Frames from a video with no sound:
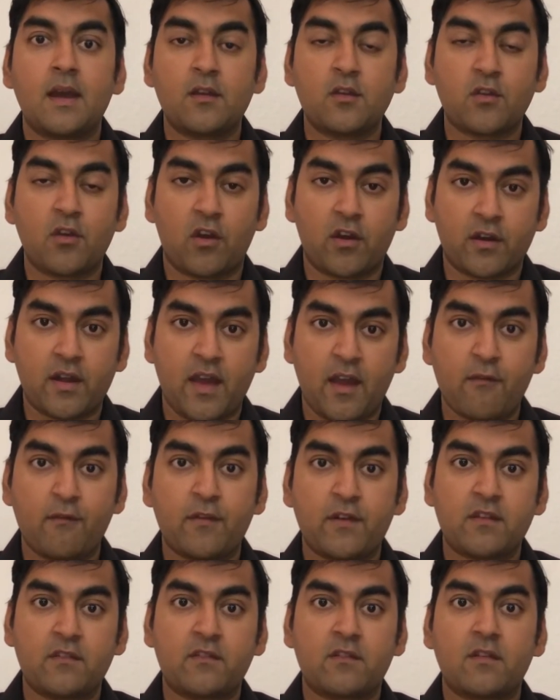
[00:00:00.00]
your
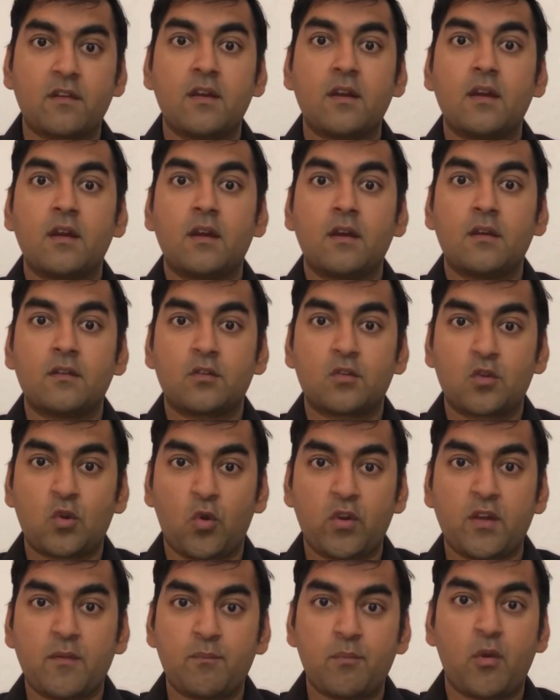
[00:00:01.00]
average
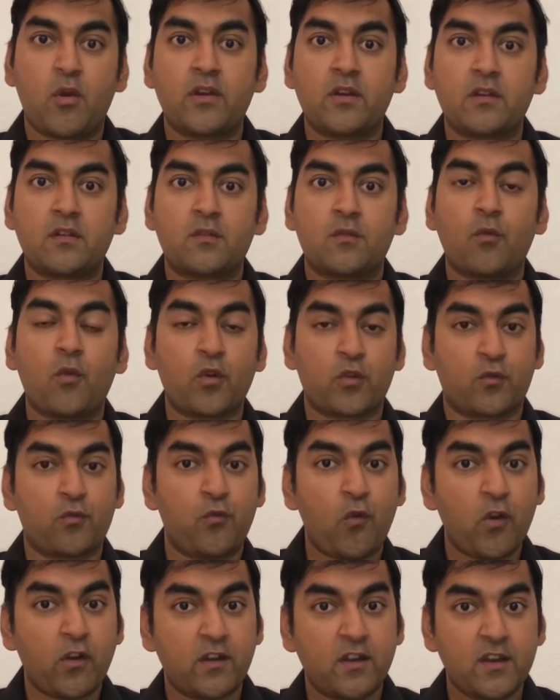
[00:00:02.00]
story points was
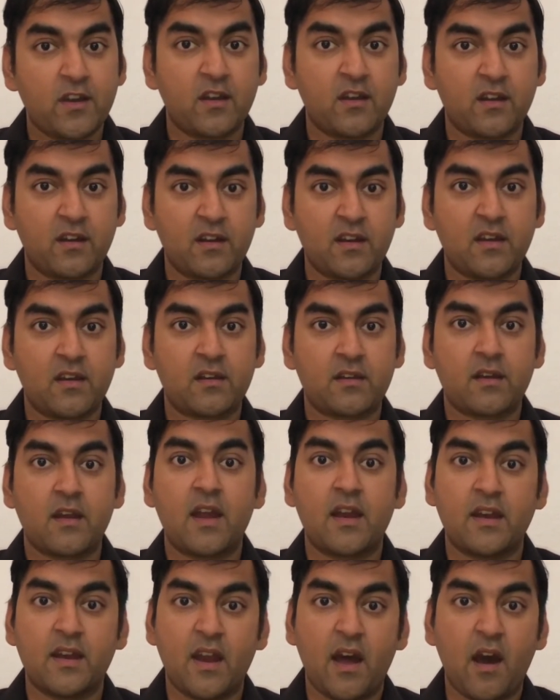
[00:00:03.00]
40 earlier,
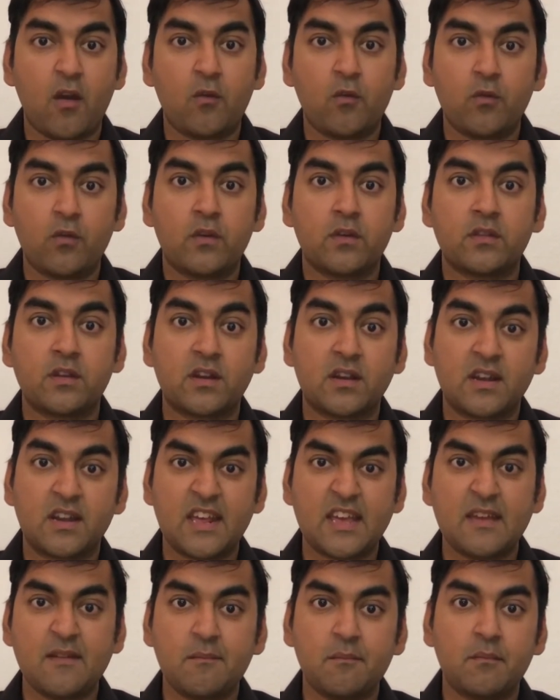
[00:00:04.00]
and now the
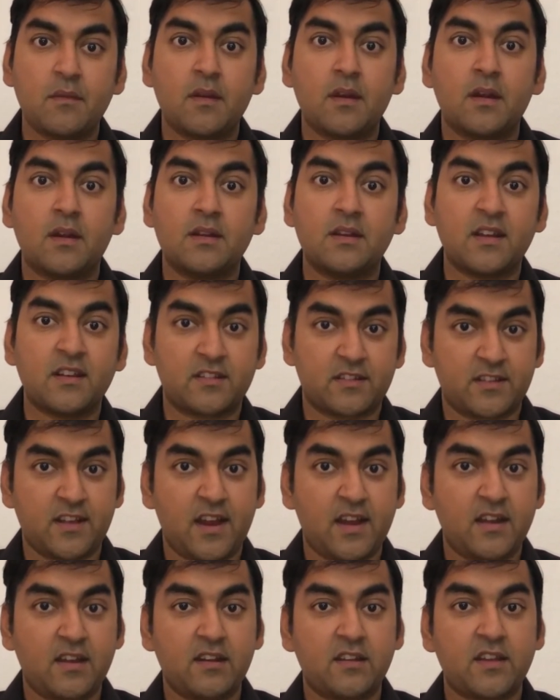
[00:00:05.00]
team
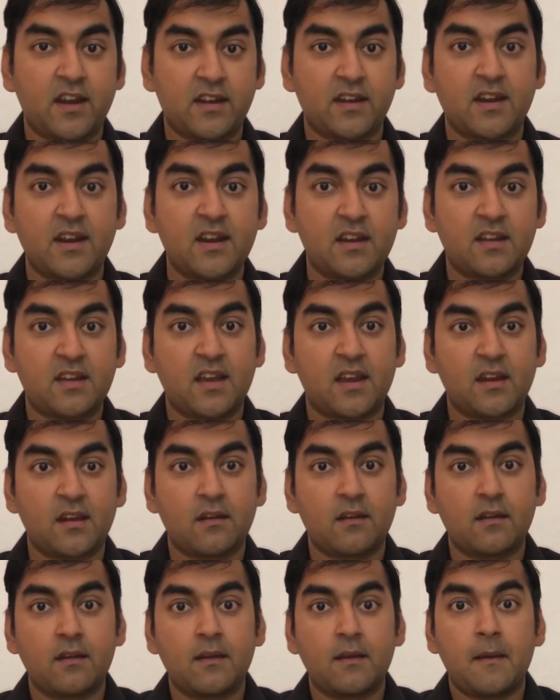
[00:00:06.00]
decide that it can